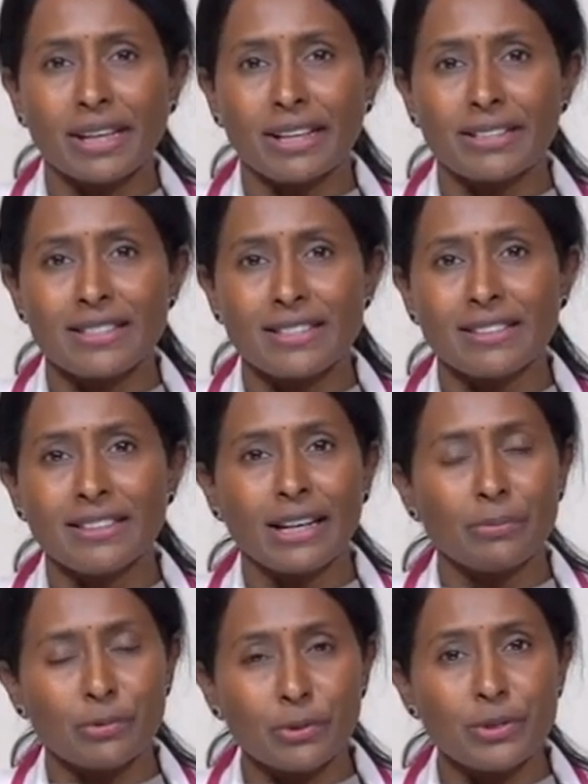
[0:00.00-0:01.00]
cancer.
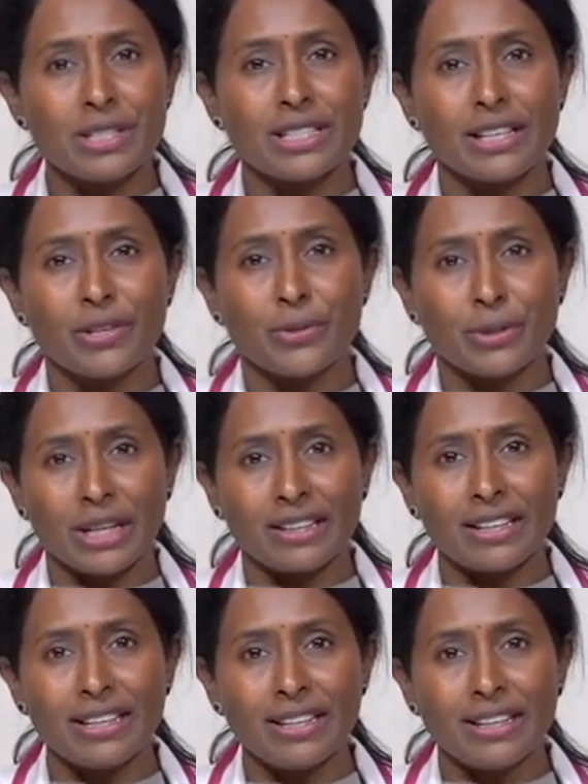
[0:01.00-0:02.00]
I wouldn't say you're
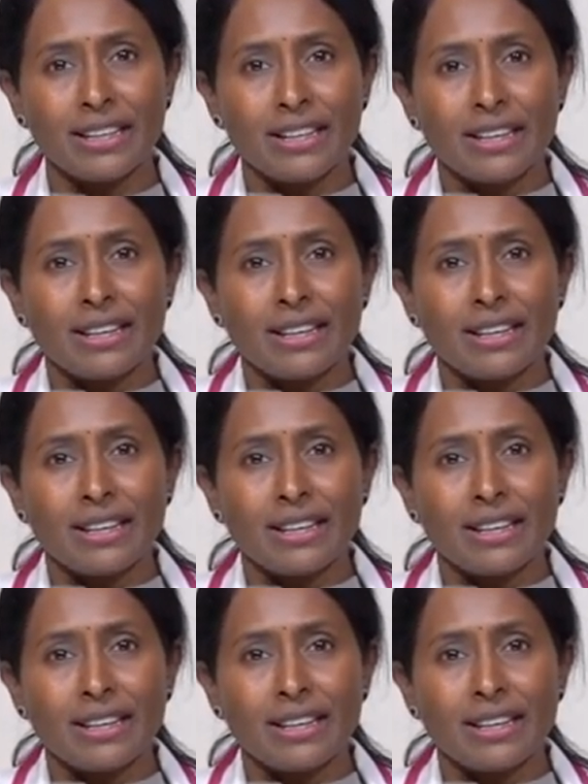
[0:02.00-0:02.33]
lucky.